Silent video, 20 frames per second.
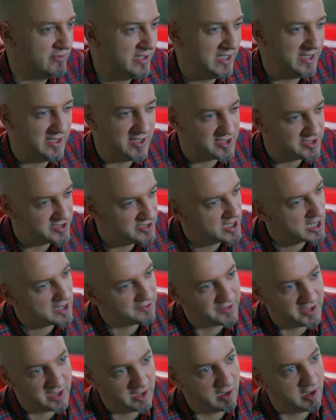Really, there's
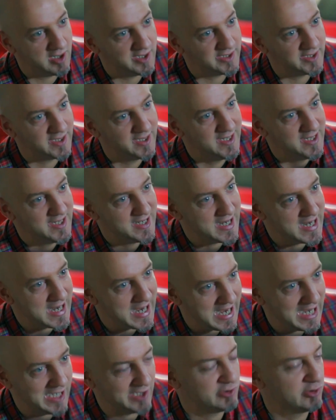nothing like
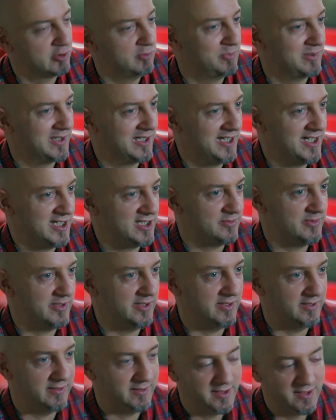actual play,
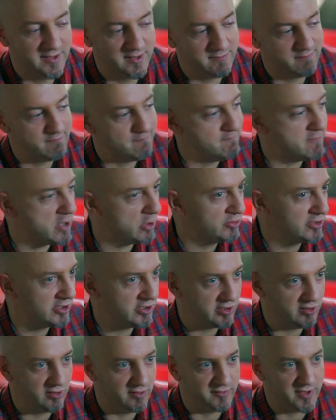the
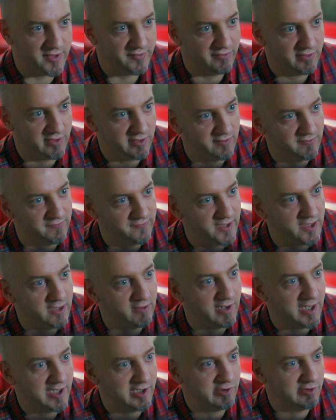multitude of different
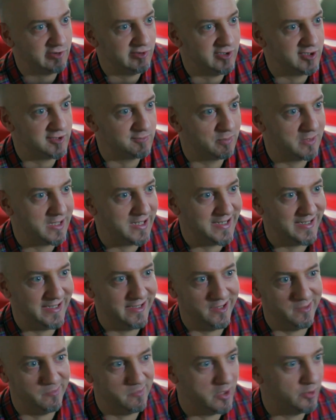configurations, playing
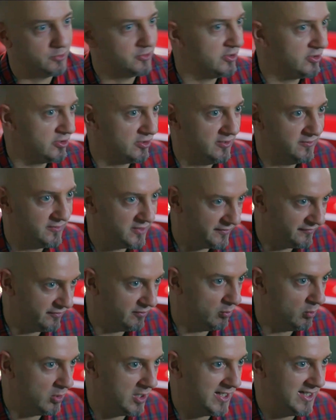it in a multitude of
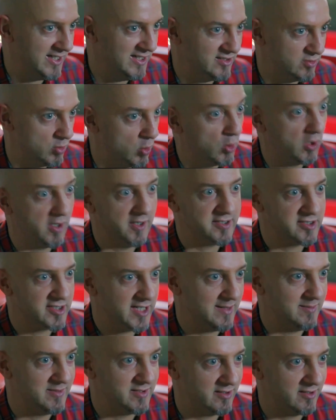different ways, all at the same